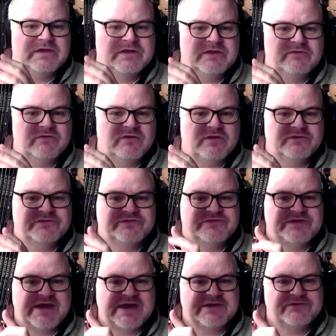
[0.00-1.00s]
and they're all
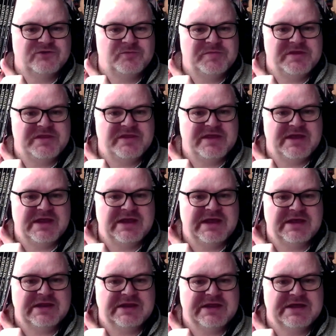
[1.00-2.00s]
stacked up in there
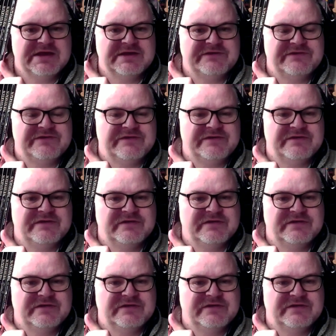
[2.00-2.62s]
like that